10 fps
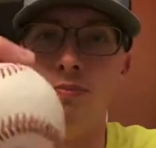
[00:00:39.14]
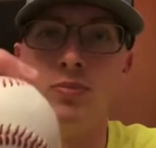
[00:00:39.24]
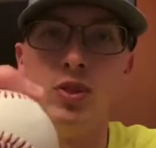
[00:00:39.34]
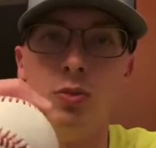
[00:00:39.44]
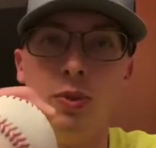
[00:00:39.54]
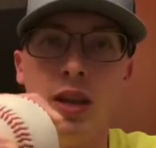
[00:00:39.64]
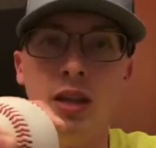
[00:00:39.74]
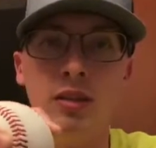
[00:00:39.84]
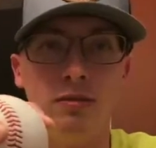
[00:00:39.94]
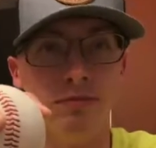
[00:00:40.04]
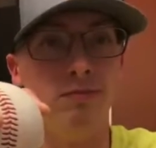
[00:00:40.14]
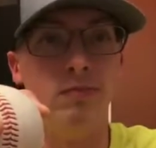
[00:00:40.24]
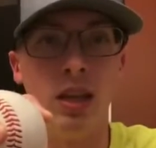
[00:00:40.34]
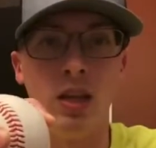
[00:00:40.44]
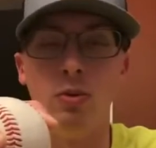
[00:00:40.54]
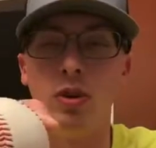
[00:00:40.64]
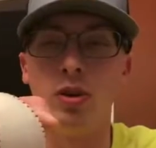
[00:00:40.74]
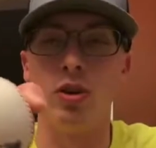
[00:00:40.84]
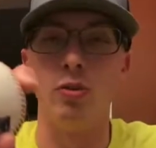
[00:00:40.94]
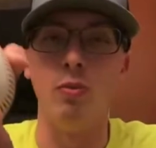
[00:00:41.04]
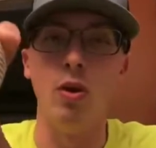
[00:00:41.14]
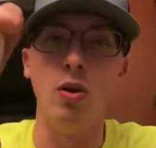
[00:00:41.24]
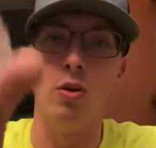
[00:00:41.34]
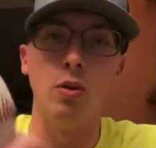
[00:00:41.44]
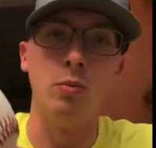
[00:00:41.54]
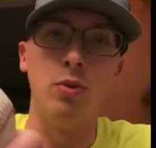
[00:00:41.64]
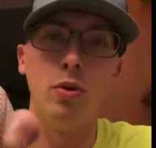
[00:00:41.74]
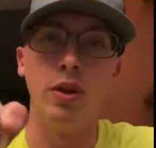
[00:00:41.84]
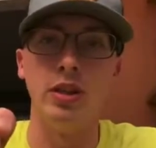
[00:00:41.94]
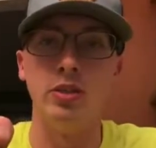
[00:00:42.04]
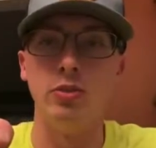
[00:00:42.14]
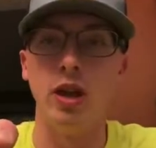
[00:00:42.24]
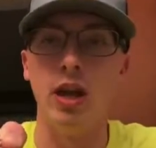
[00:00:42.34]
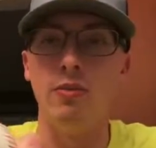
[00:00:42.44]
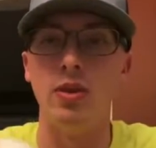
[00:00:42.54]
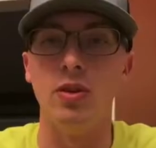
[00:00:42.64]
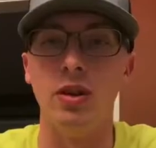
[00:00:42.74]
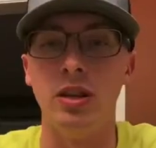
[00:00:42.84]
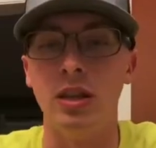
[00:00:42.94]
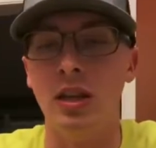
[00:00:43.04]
supinate like you would a curveball or pronate too heavy on it